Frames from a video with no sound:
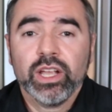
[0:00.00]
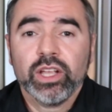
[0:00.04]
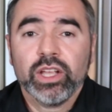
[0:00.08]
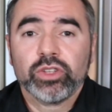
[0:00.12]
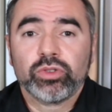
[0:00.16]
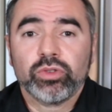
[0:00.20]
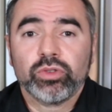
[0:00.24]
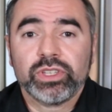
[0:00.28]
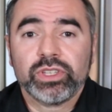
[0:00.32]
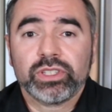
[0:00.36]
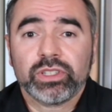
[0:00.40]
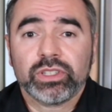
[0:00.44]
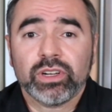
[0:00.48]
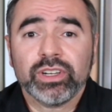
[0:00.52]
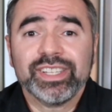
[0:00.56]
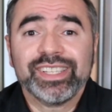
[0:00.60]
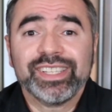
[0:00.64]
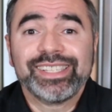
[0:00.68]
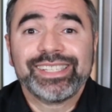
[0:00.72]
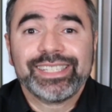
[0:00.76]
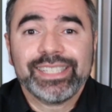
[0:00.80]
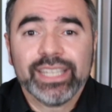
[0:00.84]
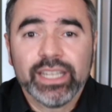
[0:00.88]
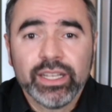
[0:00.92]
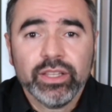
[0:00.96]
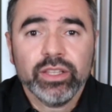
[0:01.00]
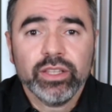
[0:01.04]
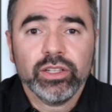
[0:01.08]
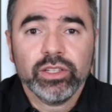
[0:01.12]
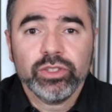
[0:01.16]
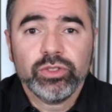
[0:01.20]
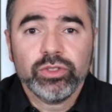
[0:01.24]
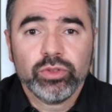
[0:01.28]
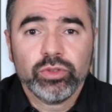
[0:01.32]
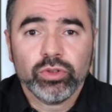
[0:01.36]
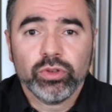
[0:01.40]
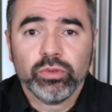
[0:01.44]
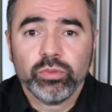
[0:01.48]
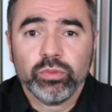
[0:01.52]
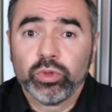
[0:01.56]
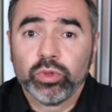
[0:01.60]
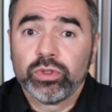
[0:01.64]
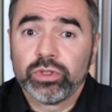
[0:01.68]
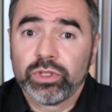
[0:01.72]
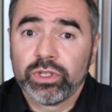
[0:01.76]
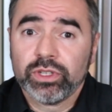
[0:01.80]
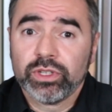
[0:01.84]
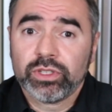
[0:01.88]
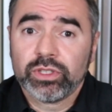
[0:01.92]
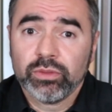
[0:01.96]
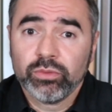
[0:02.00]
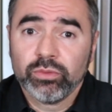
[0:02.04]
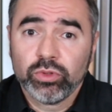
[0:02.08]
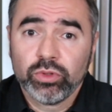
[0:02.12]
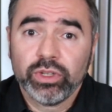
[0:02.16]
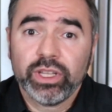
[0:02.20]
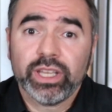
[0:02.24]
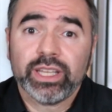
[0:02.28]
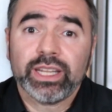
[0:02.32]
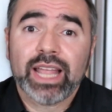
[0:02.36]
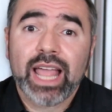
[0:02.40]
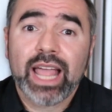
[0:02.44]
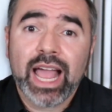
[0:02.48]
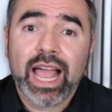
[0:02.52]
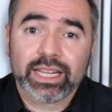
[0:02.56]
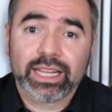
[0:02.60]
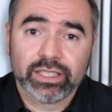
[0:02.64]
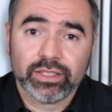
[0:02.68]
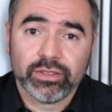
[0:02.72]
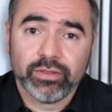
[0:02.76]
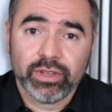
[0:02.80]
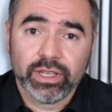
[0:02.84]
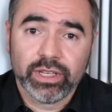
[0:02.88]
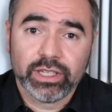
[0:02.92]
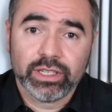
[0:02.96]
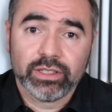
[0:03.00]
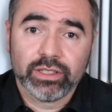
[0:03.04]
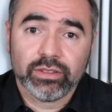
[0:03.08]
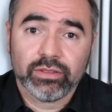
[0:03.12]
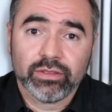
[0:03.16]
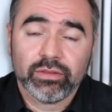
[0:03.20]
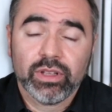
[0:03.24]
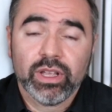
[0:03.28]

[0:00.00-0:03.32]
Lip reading: So it starts signaling to your immune system to get activated.